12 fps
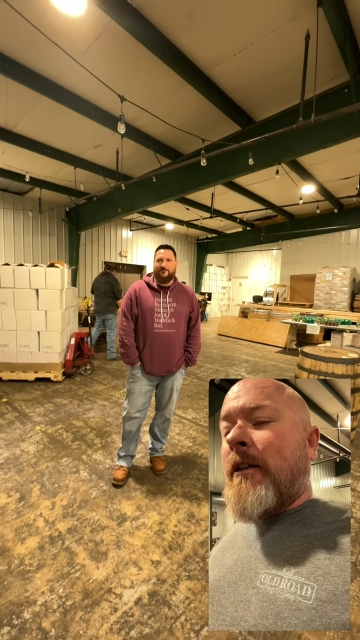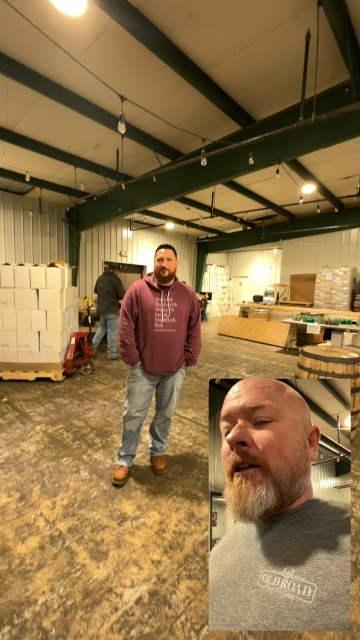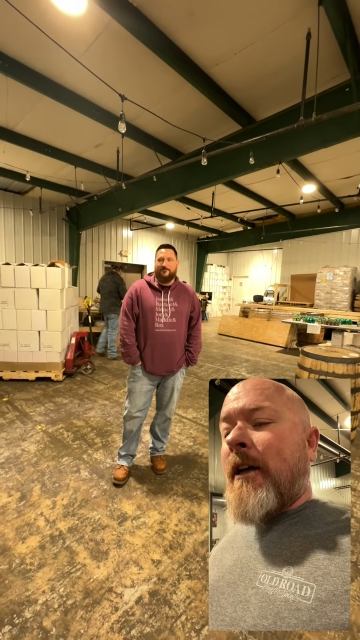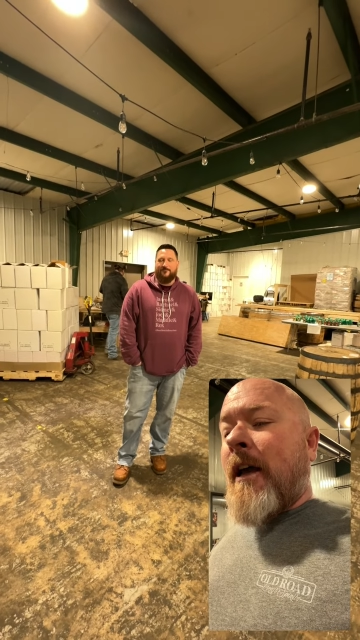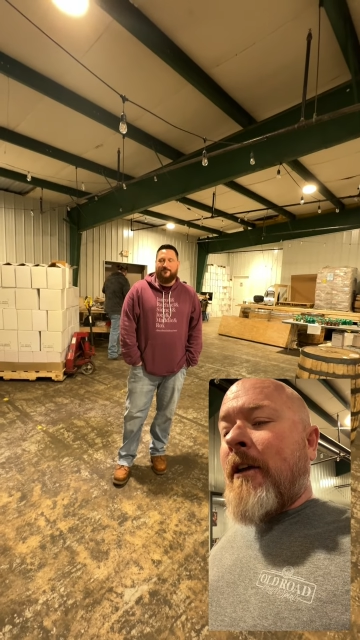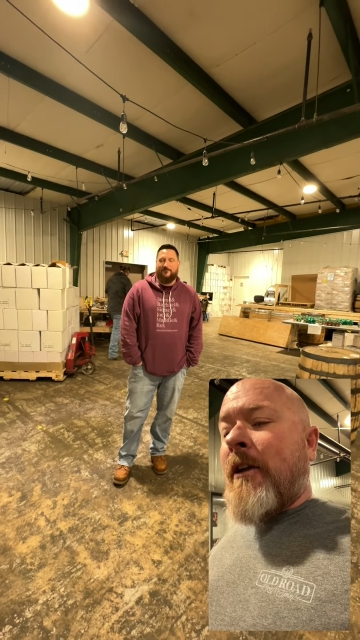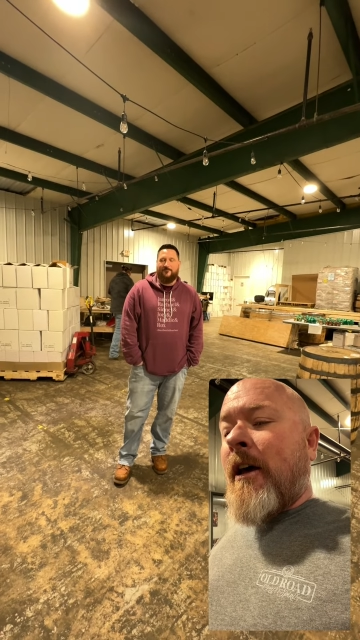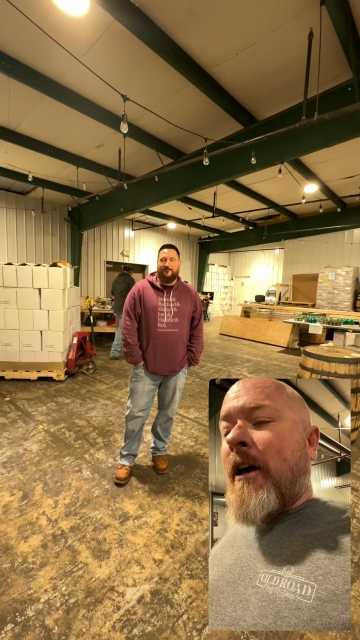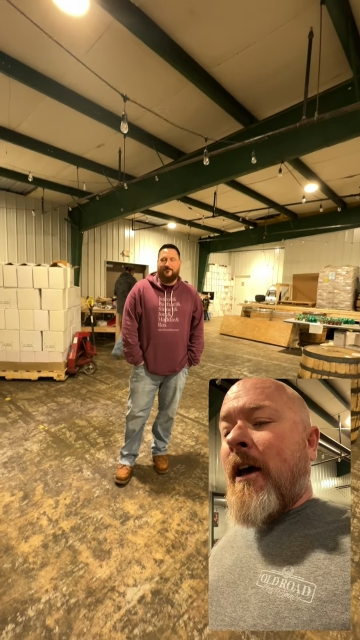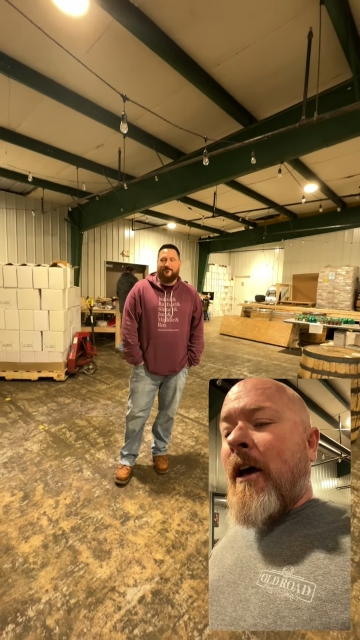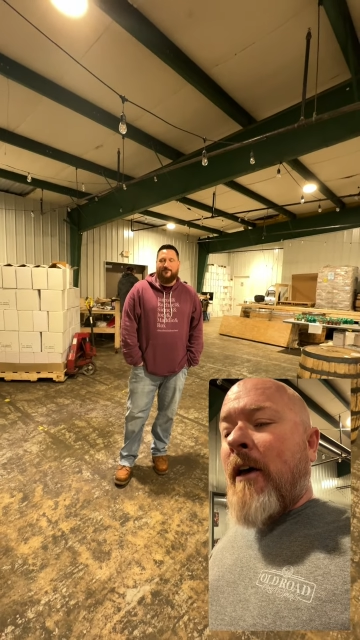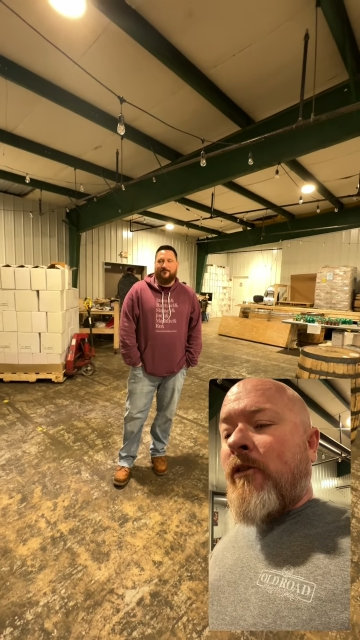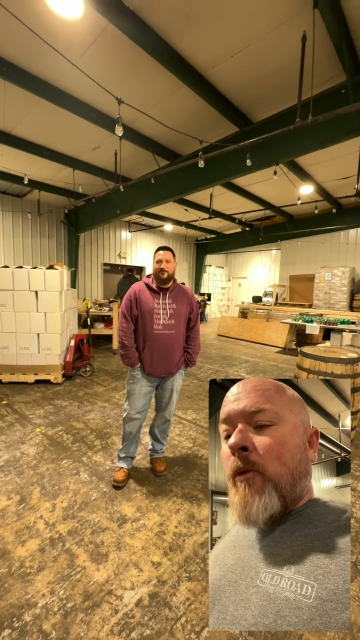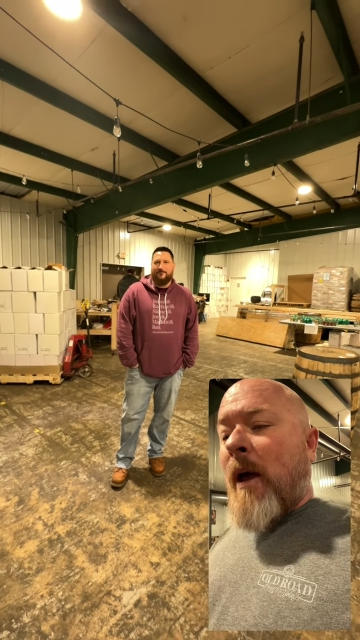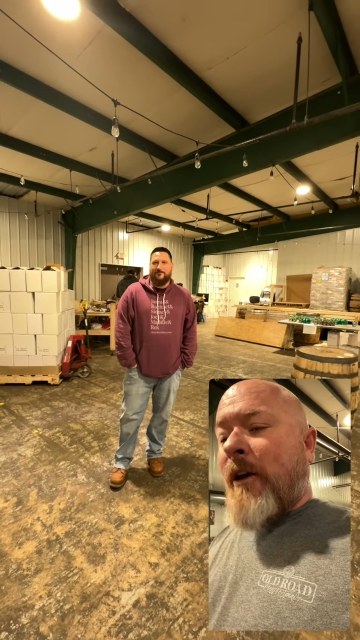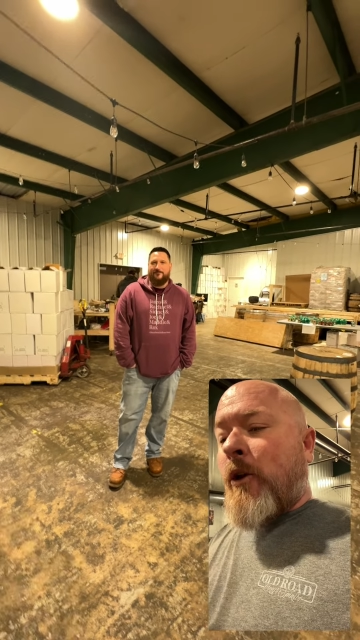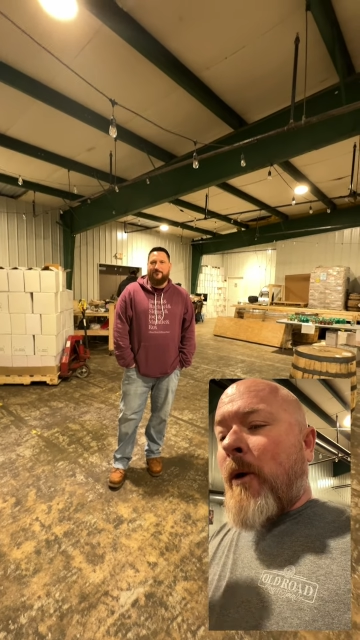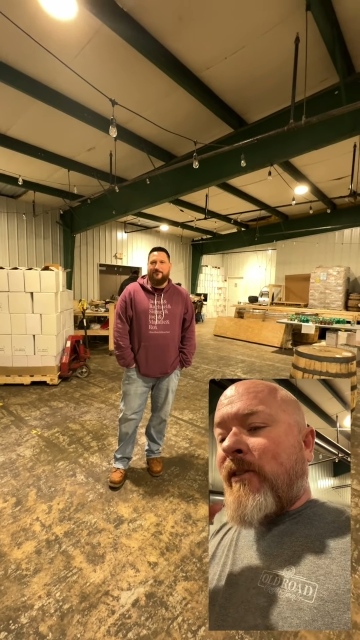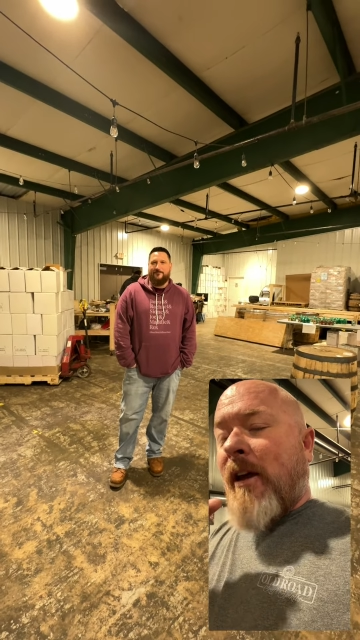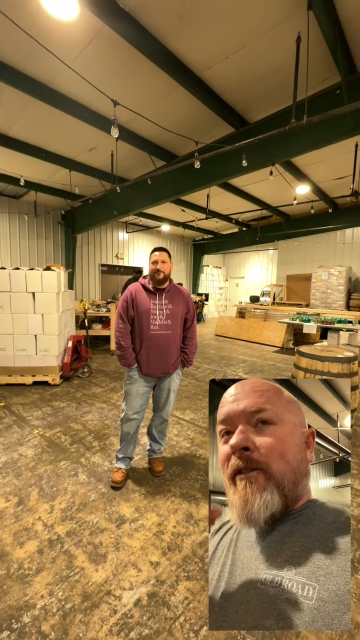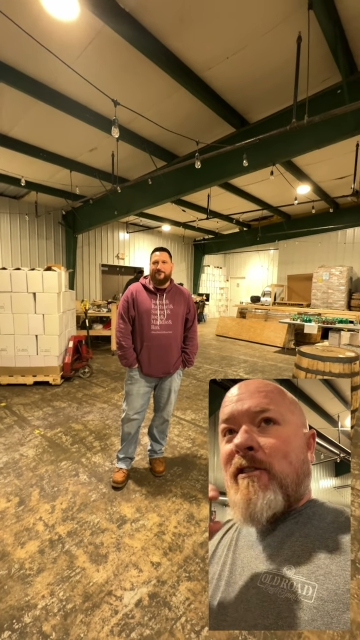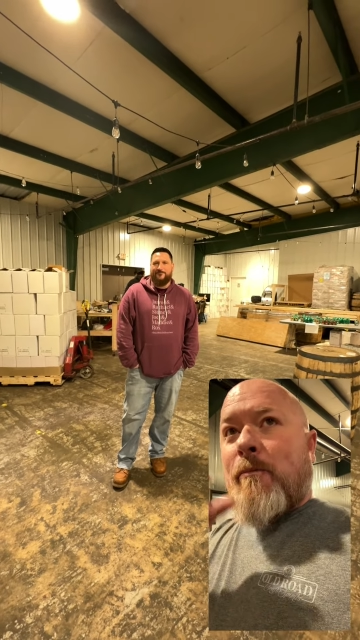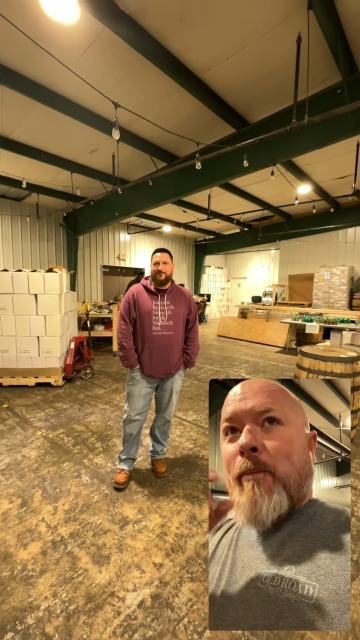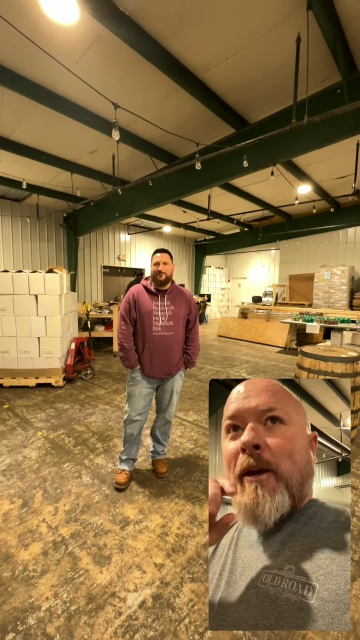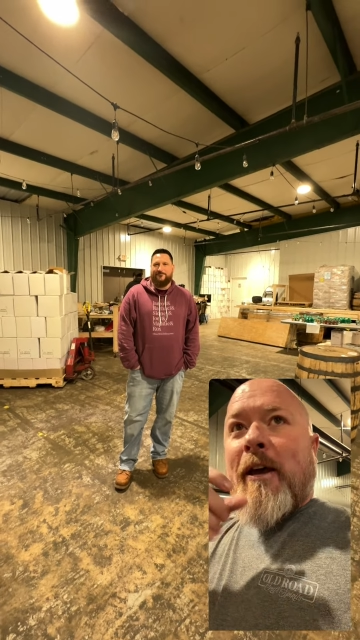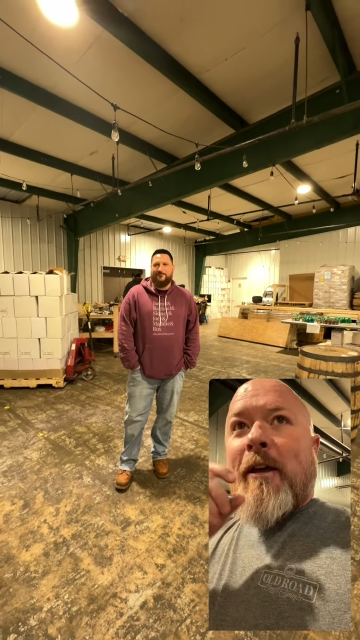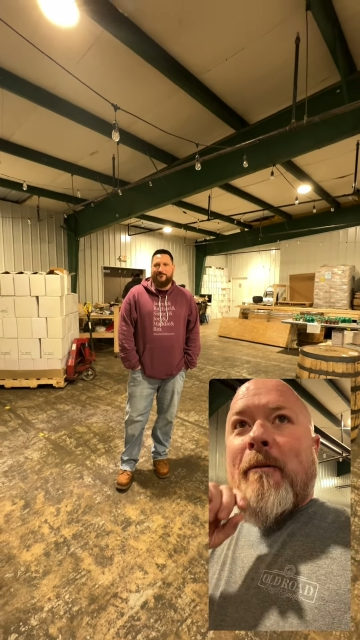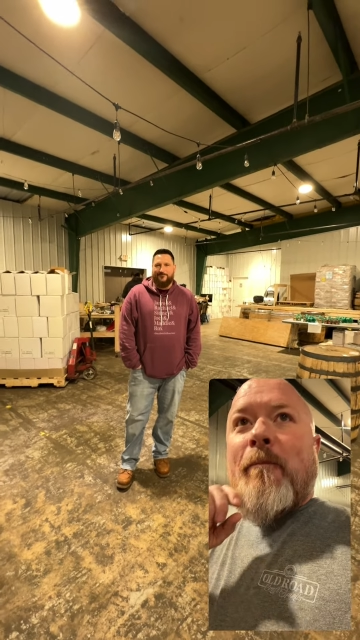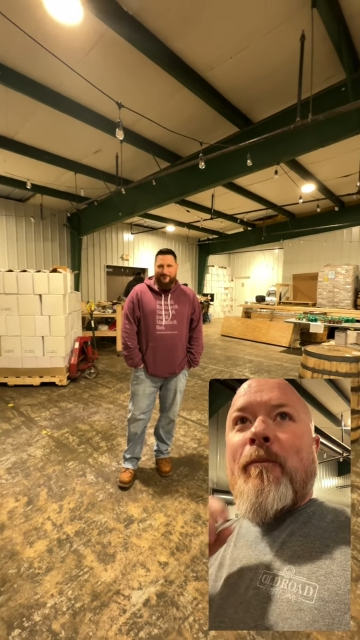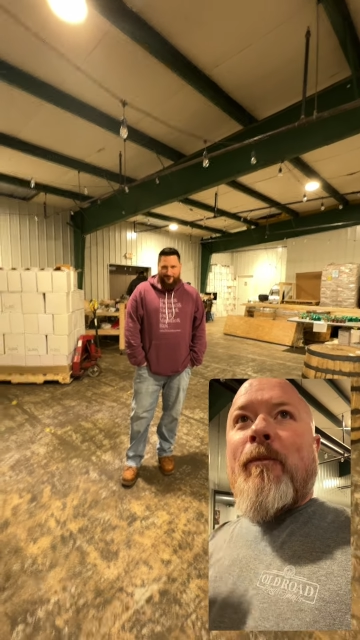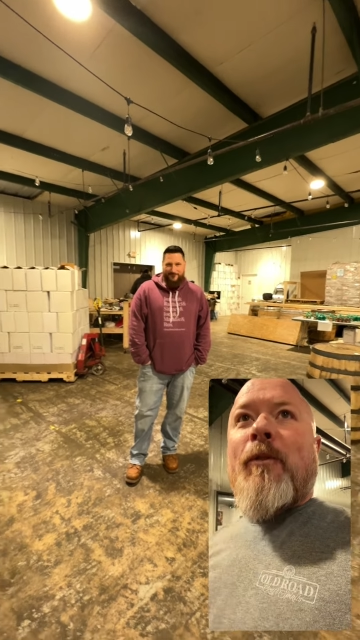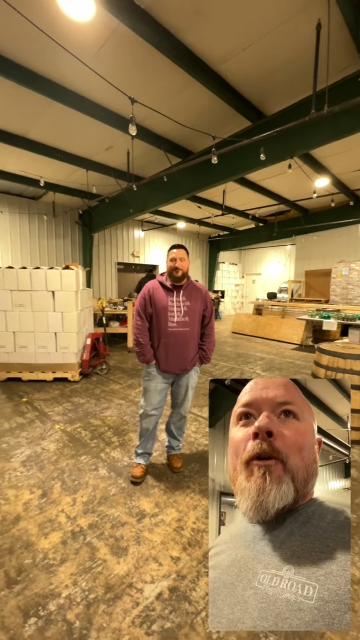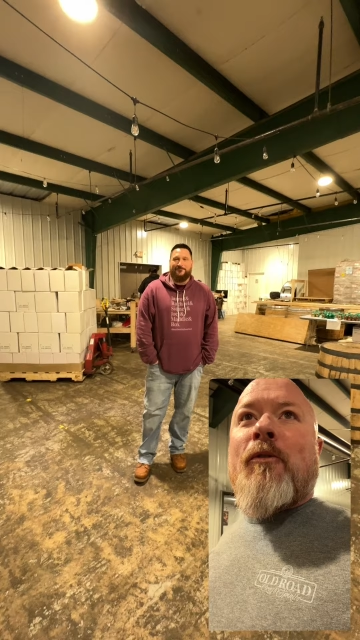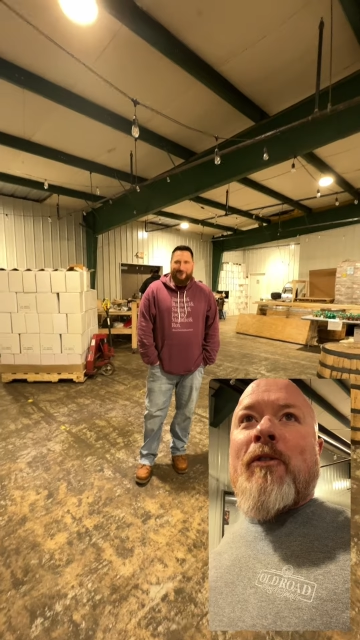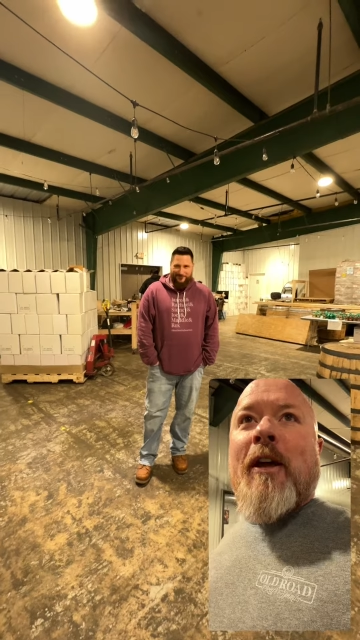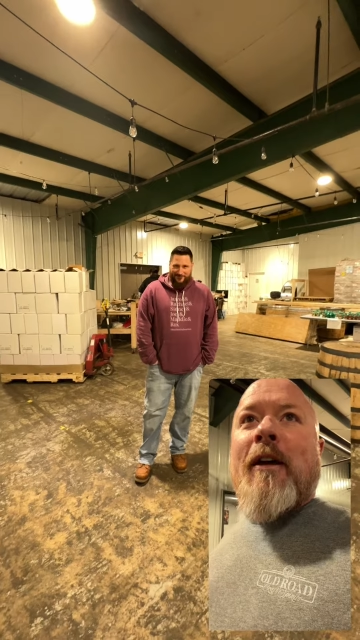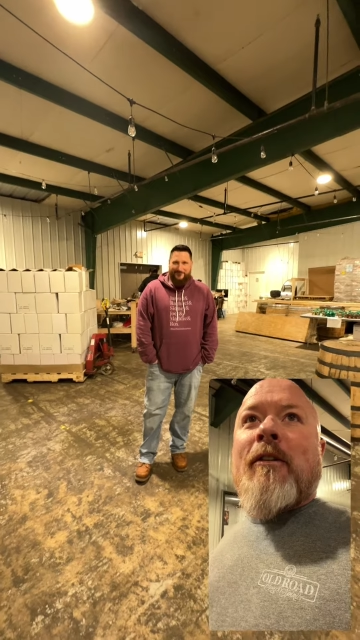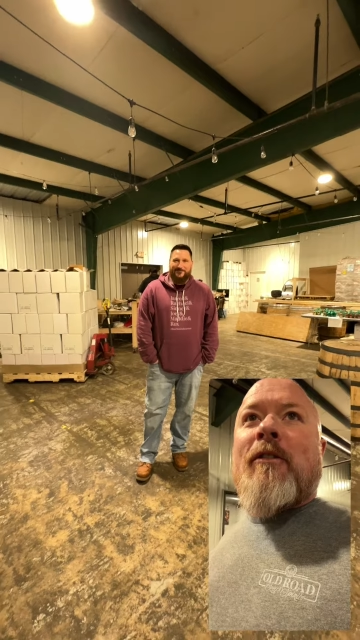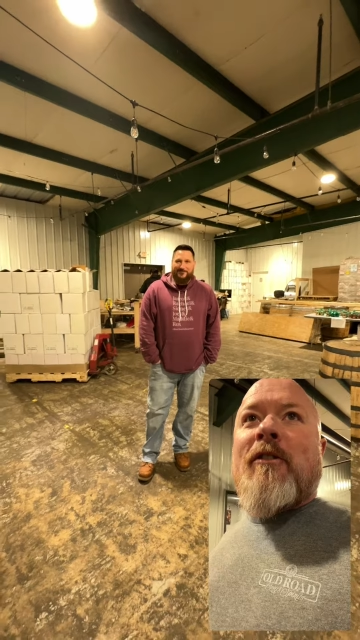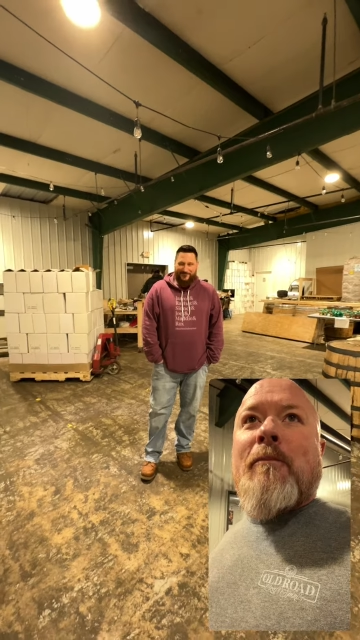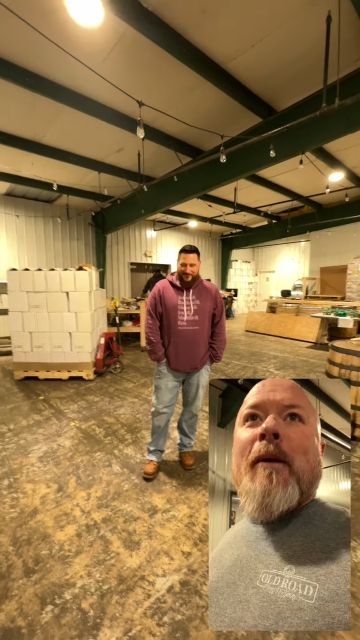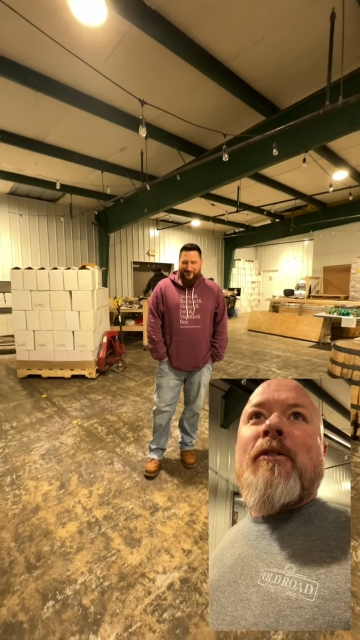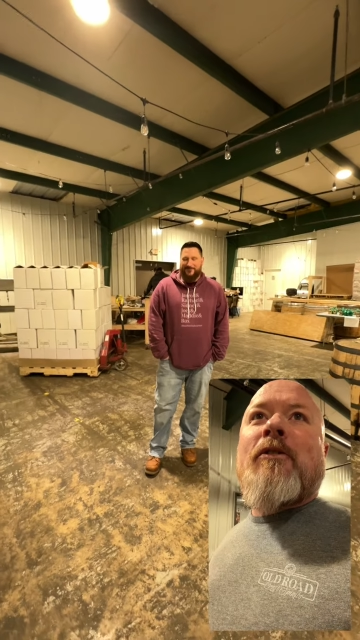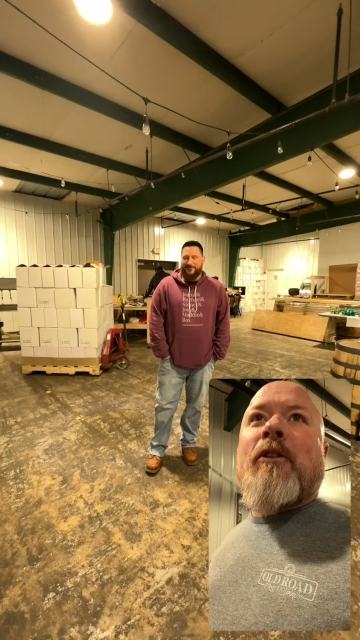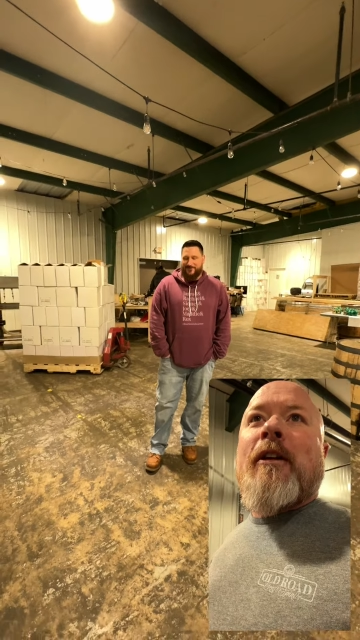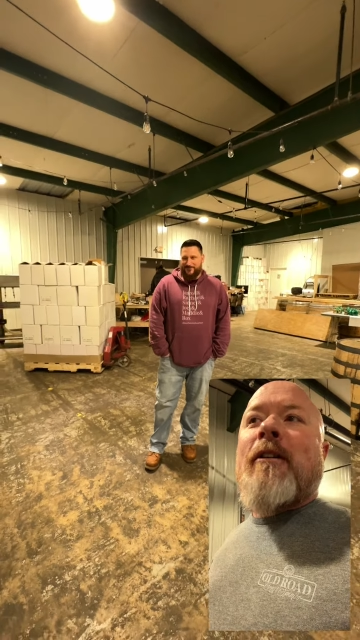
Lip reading: and so what I do is I spit those days, especially.